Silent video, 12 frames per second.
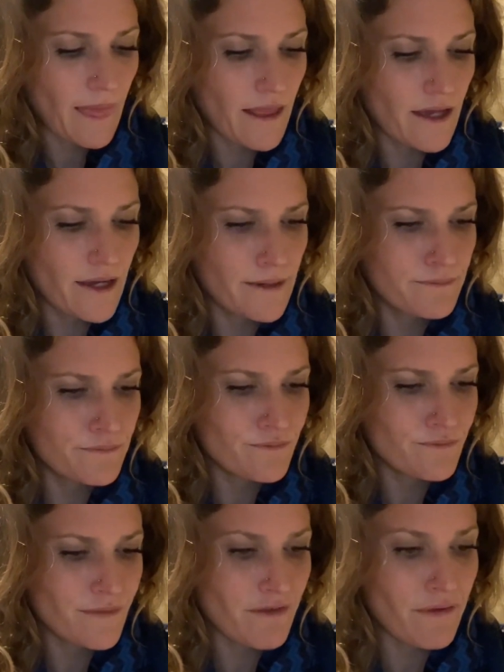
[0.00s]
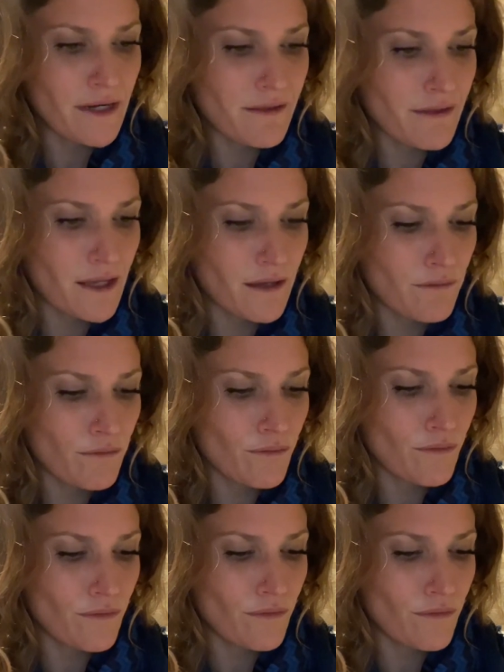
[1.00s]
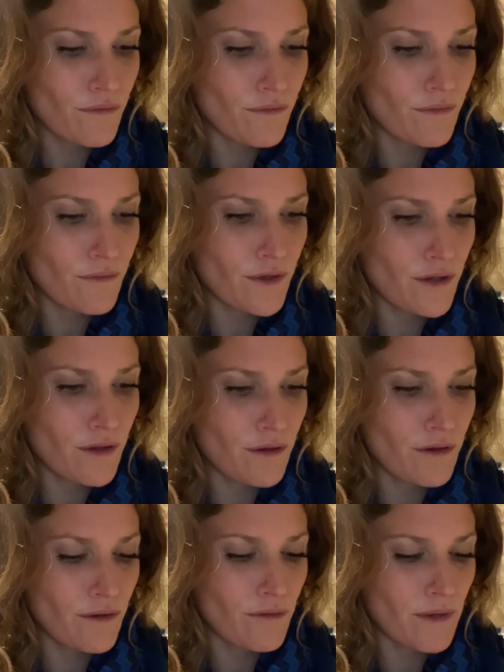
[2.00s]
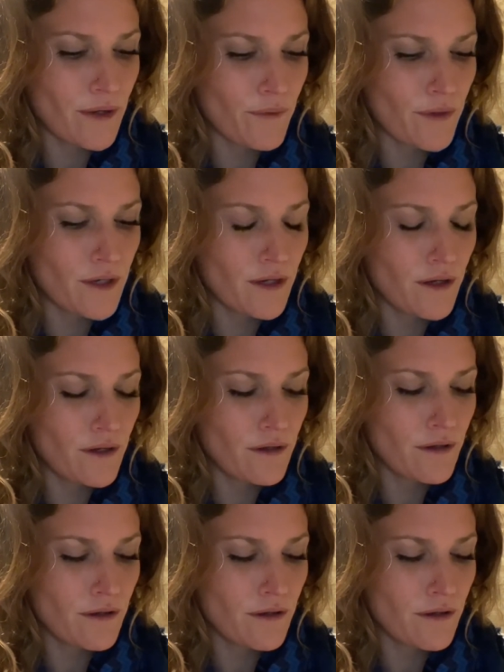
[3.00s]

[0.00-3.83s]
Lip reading: If anything, you might want to